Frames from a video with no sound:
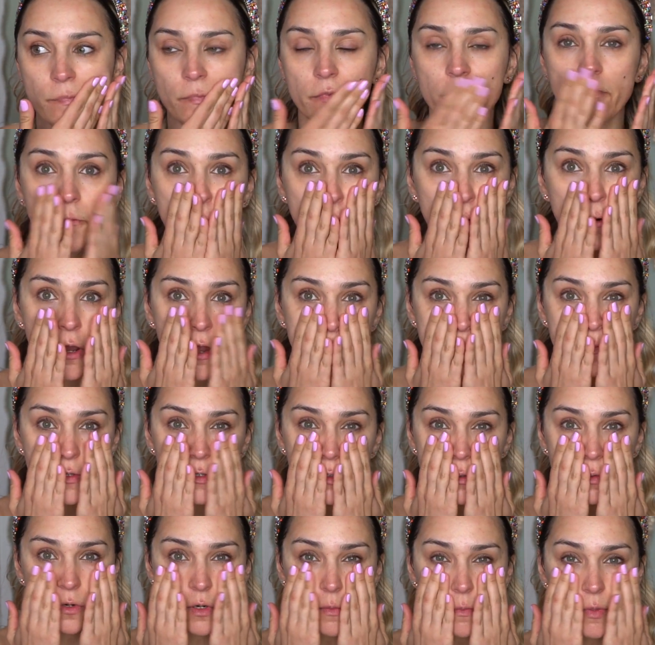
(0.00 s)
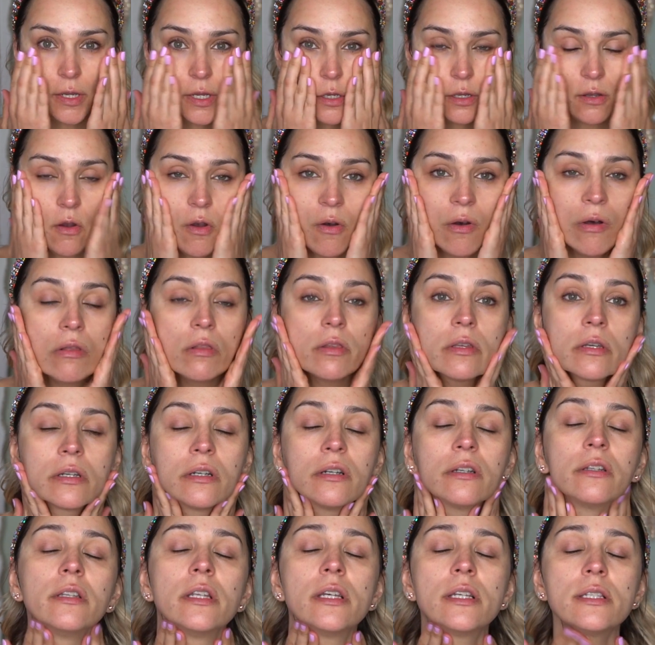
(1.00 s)
for absorbing all the
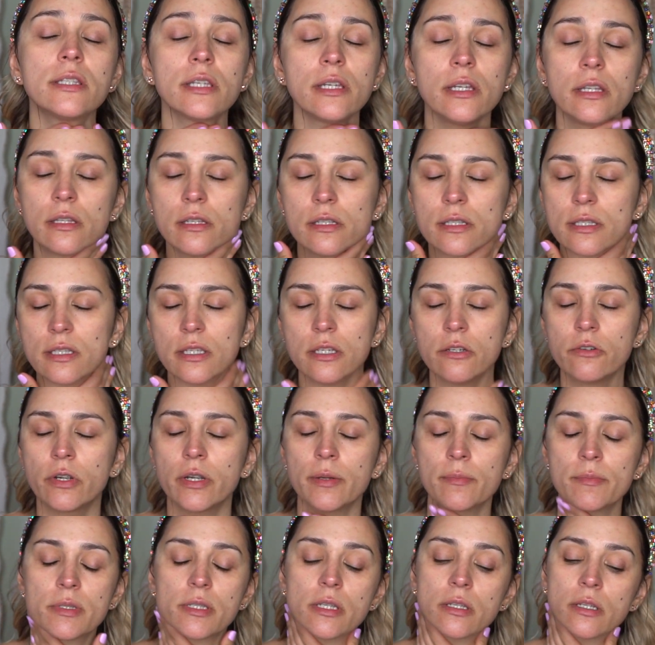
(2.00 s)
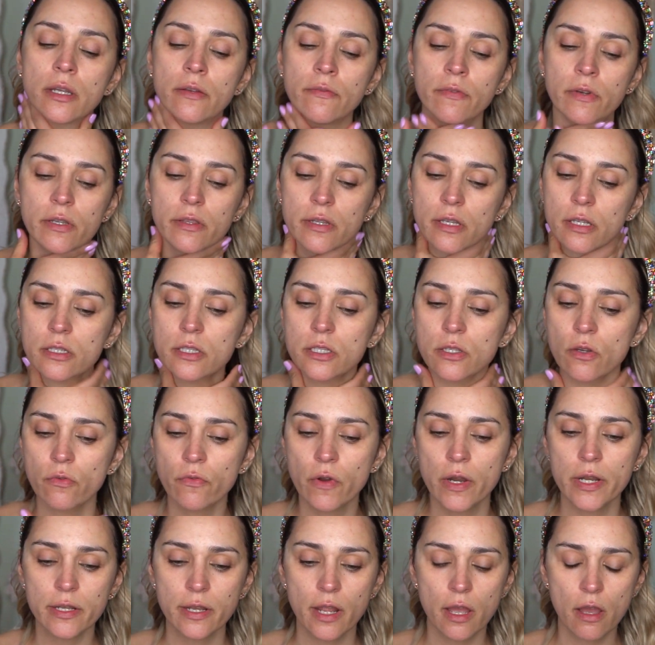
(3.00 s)
goodness in the serums and everything. So
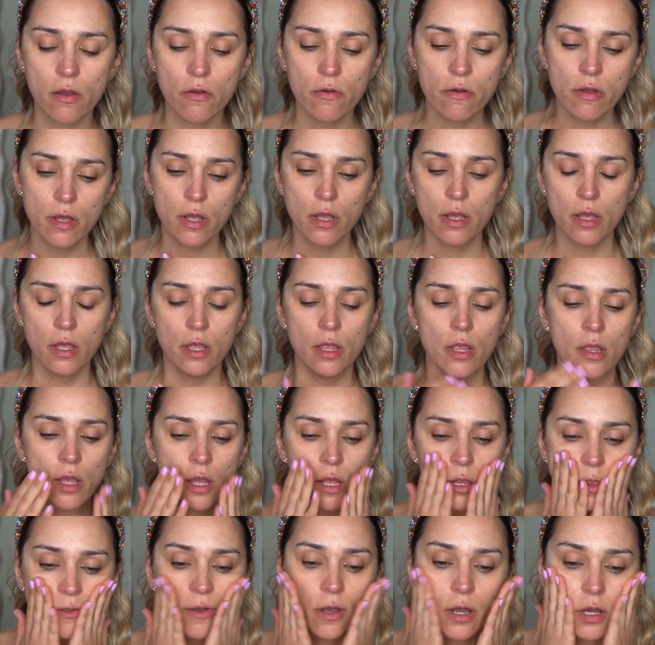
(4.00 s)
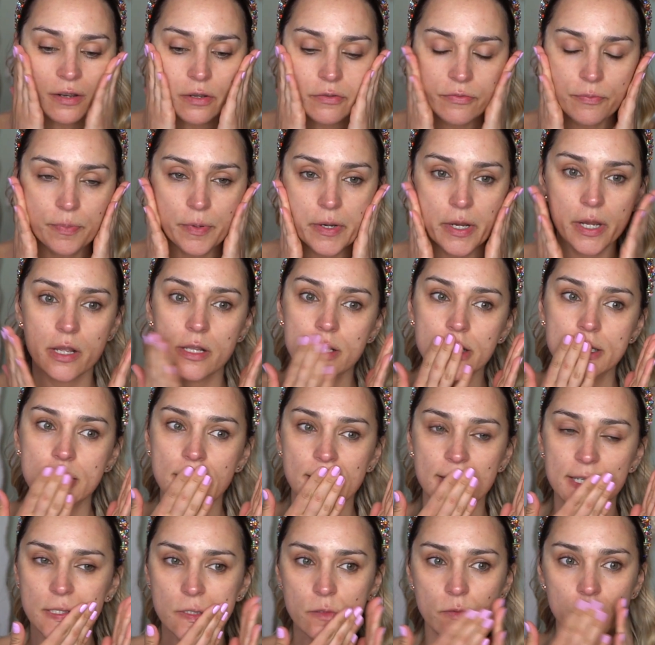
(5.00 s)
right now, a lot of brands
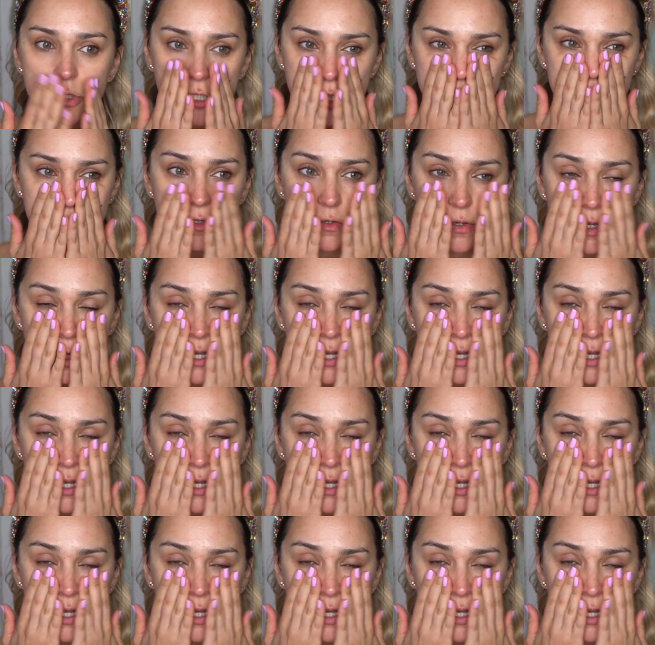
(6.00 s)
are switching to